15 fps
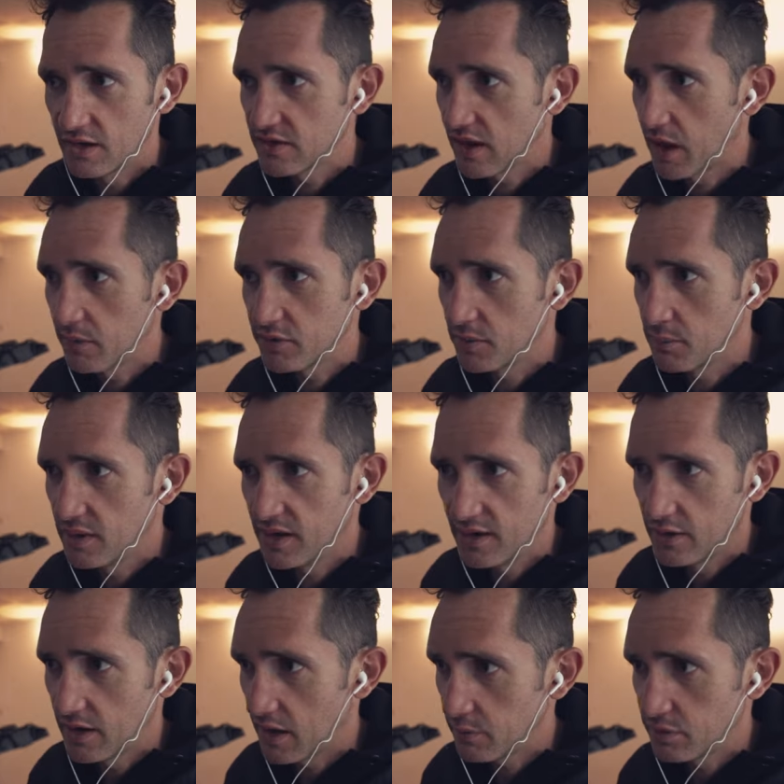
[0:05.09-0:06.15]
It's
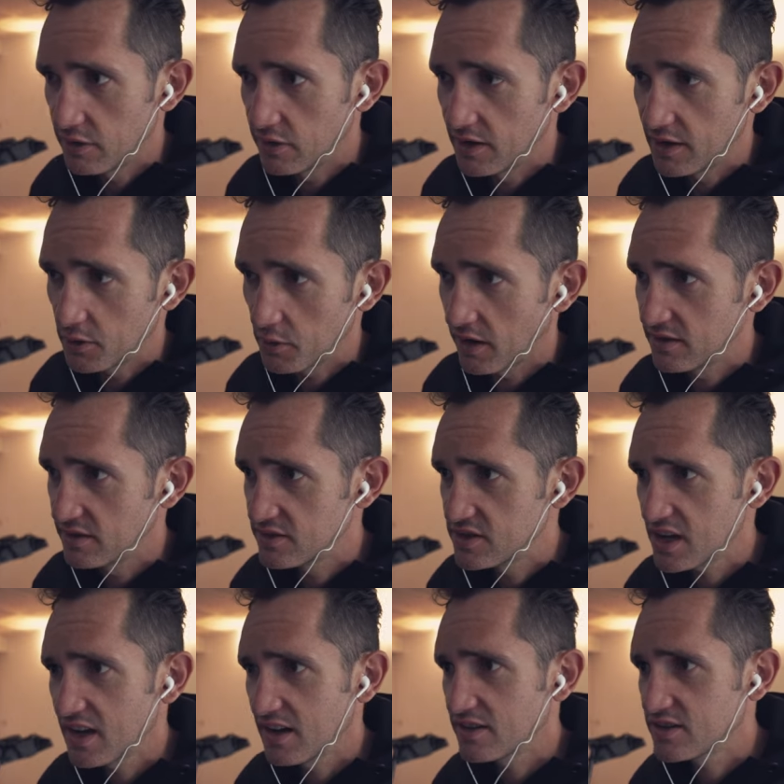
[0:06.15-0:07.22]
absolutely crazy.
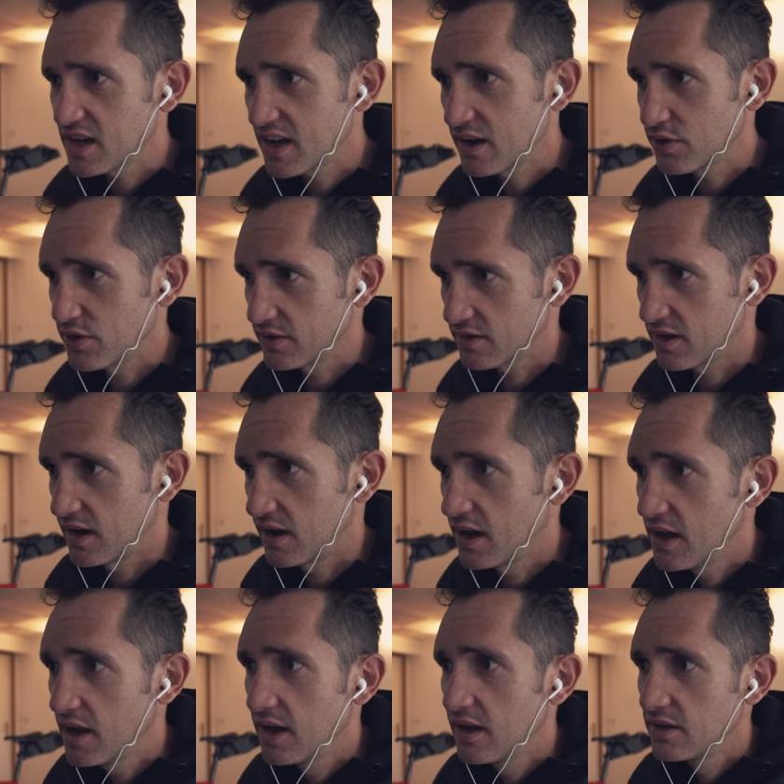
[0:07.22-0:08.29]
Check out this guy.
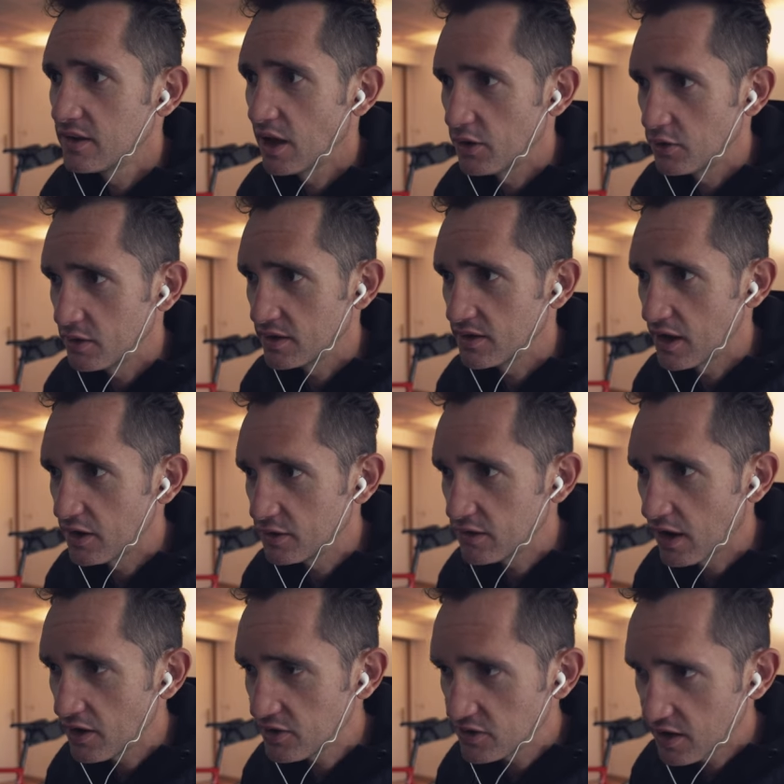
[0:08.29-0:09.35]
Don't do it.
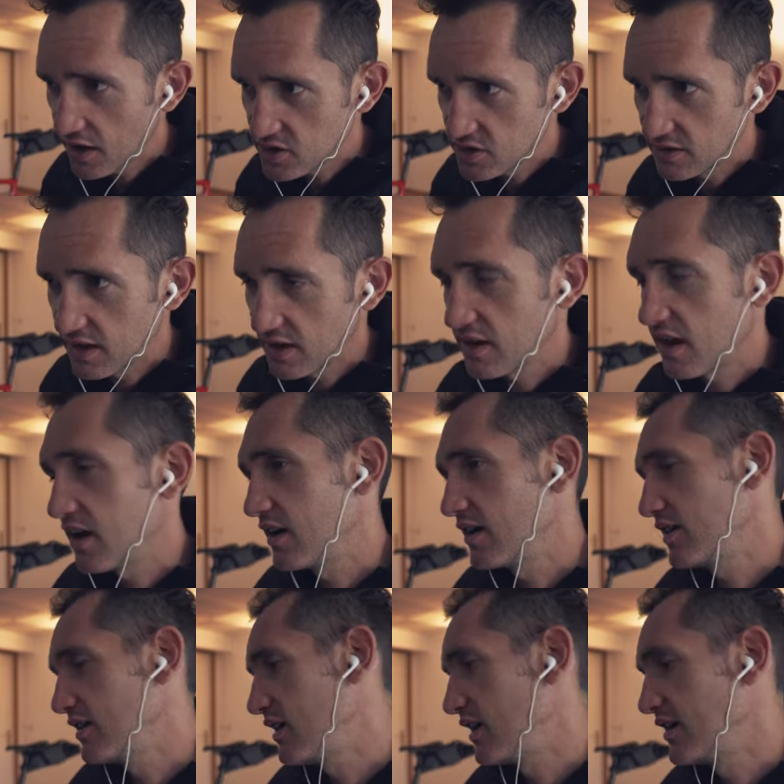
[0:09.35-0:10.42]
Don't touch his head. Ah,
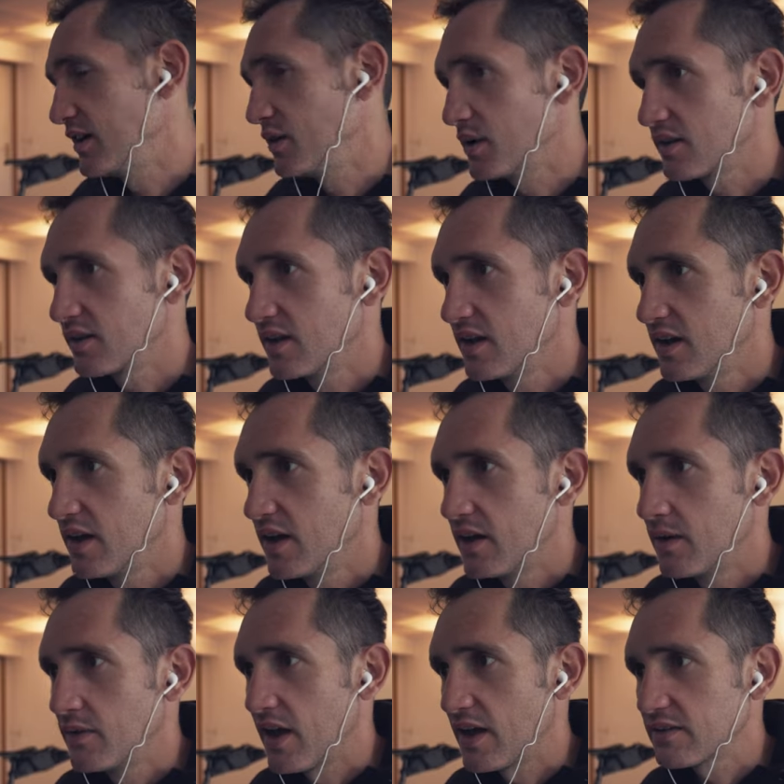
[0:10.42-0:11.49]
I knew
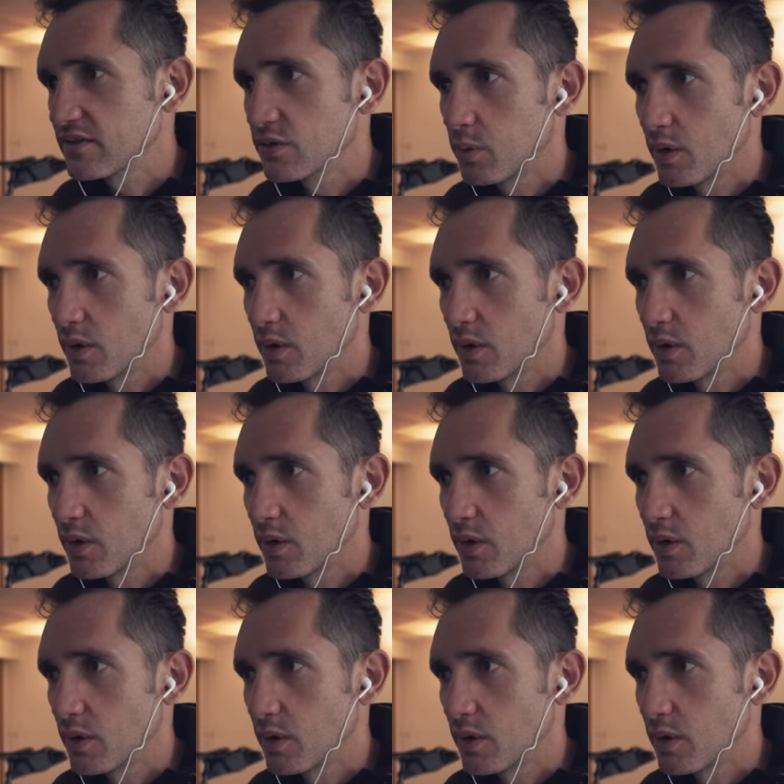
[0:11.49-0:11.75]
it. That's